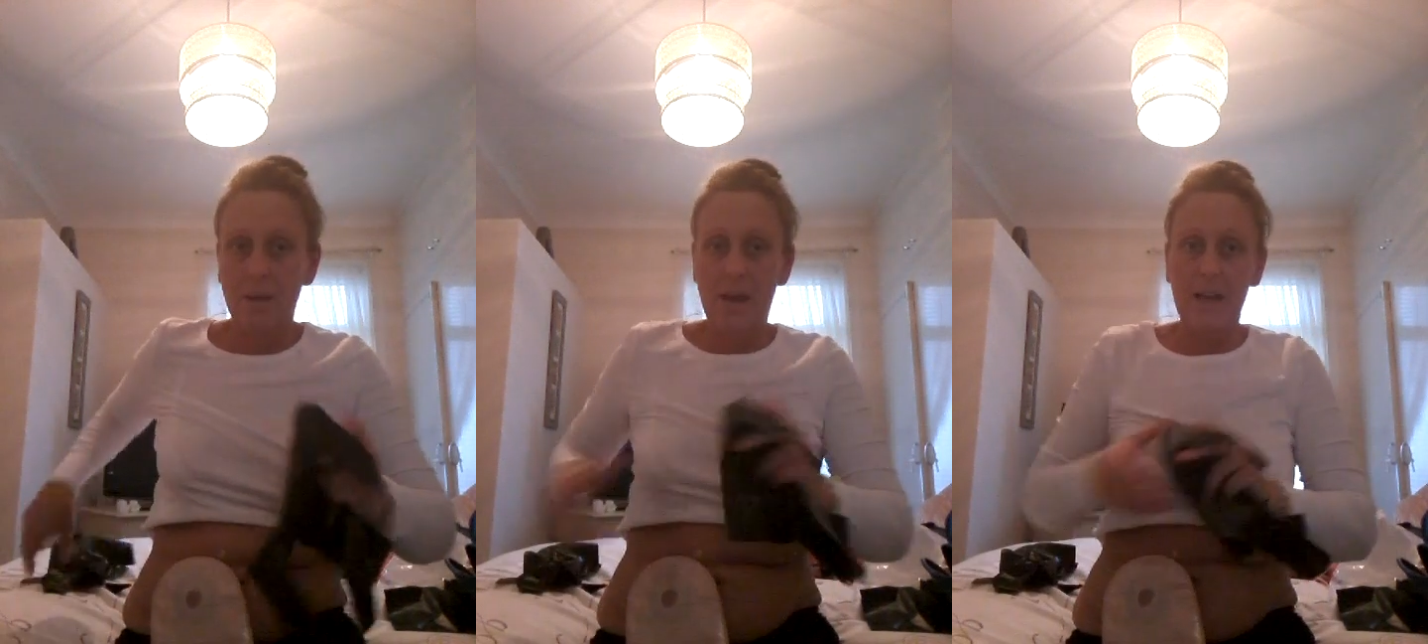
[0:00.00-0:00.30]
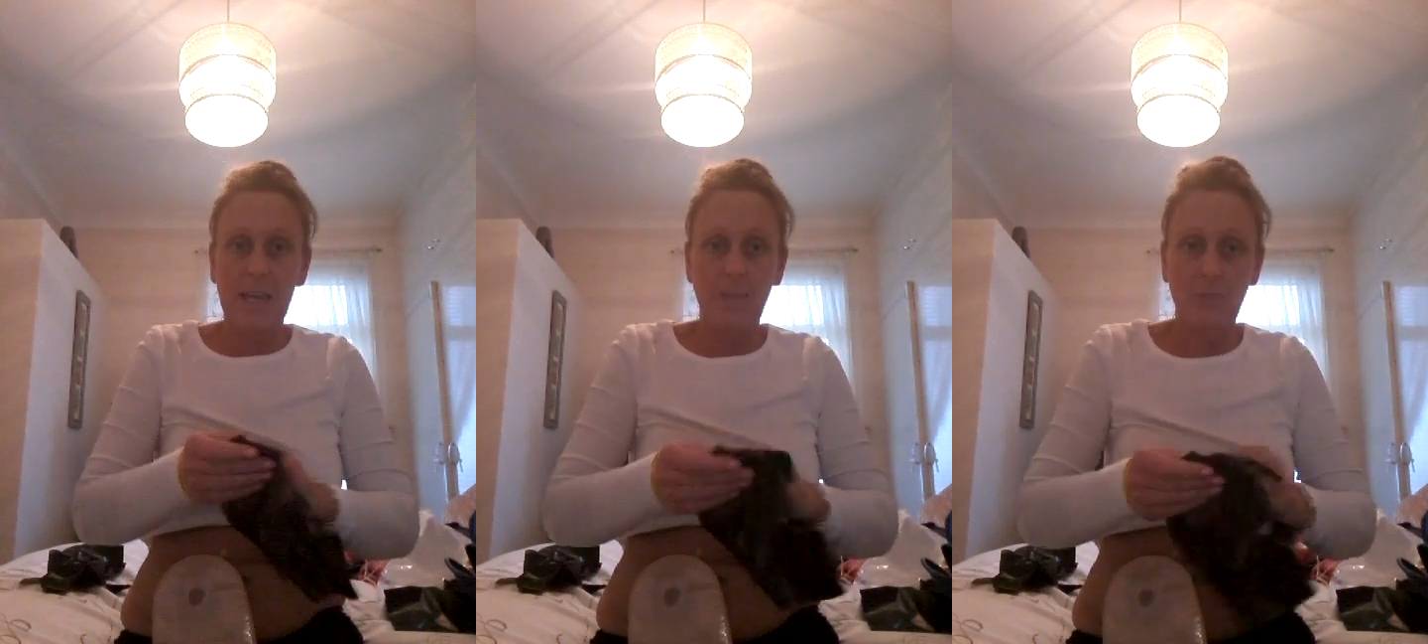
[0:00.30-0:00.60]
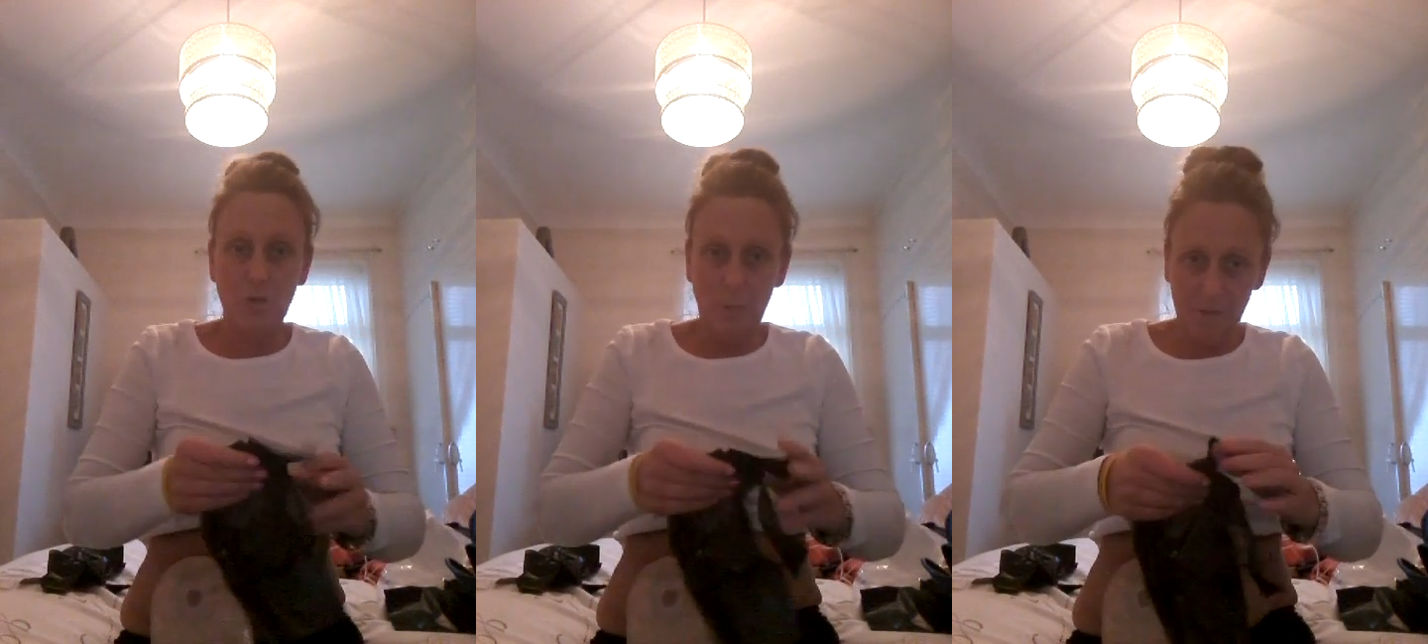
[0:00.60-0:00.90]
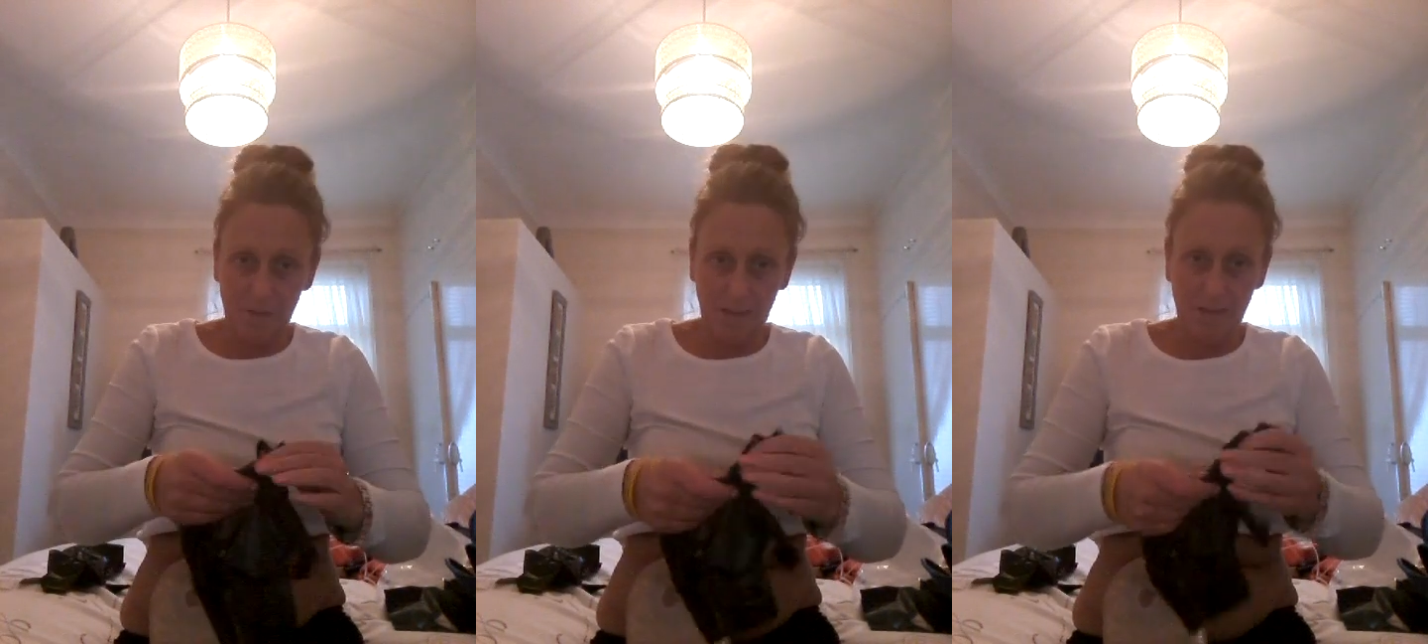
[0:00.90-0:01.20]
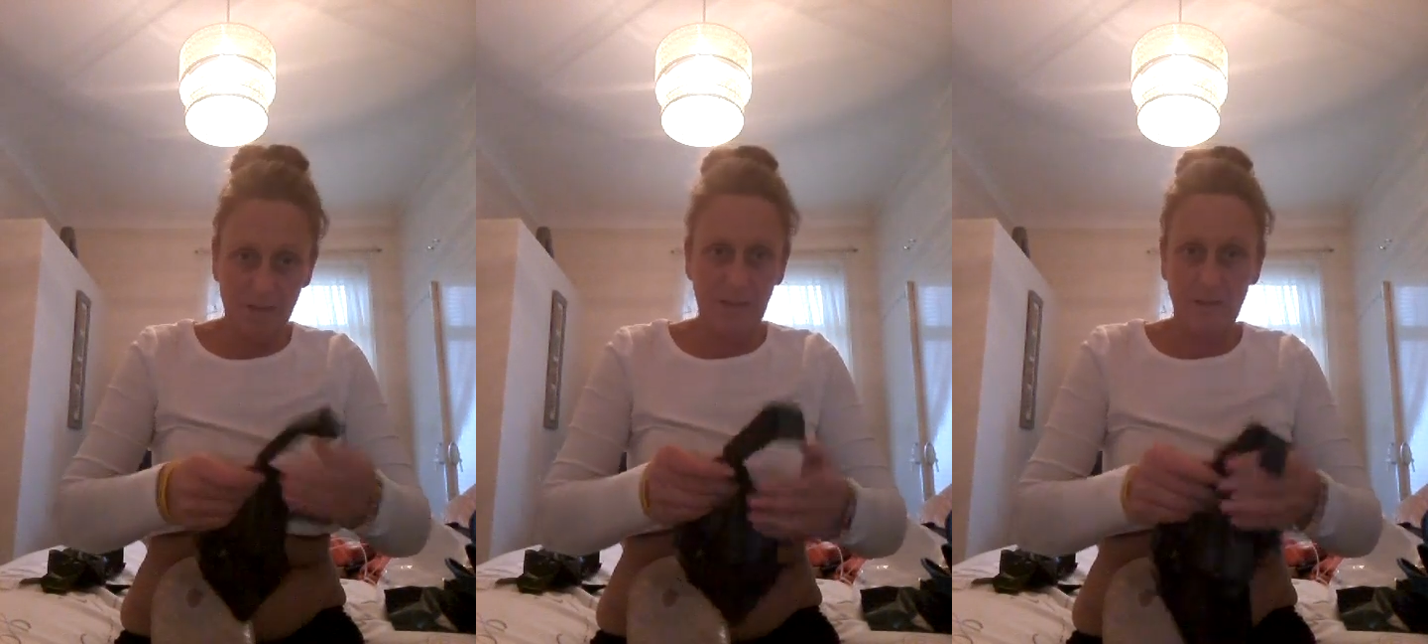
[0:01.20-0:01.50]
I keep dropping
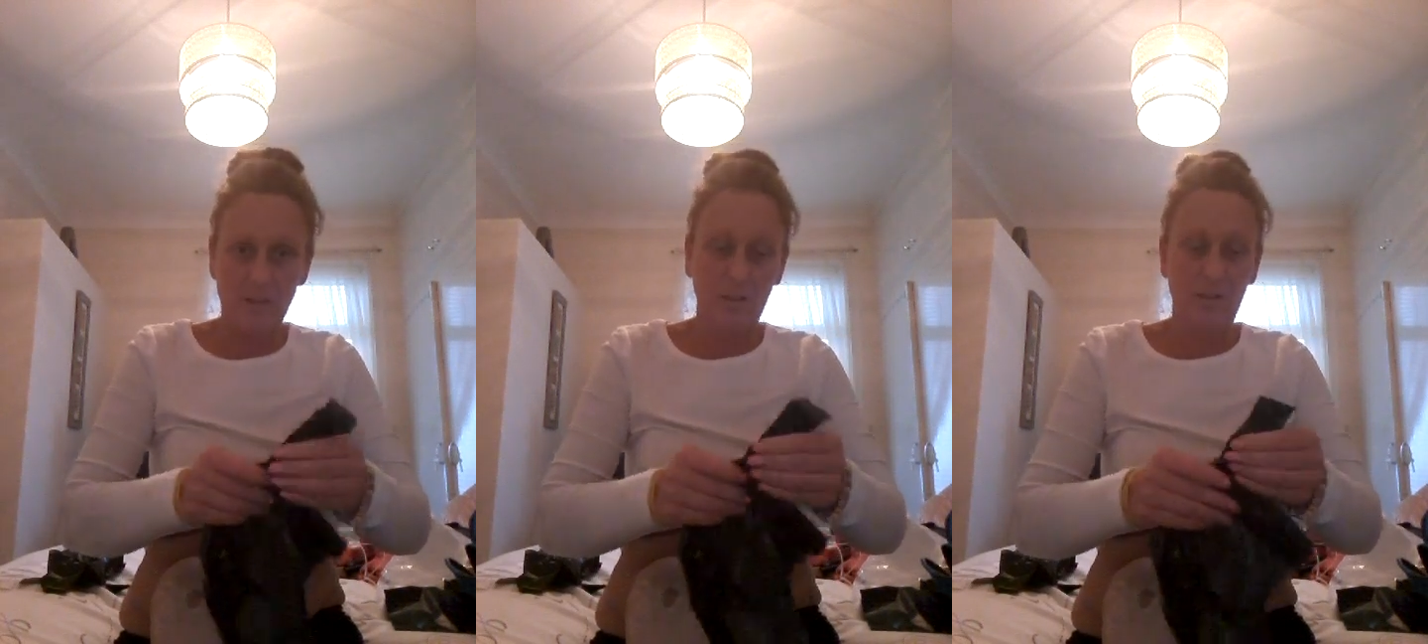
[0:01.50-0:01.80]
things and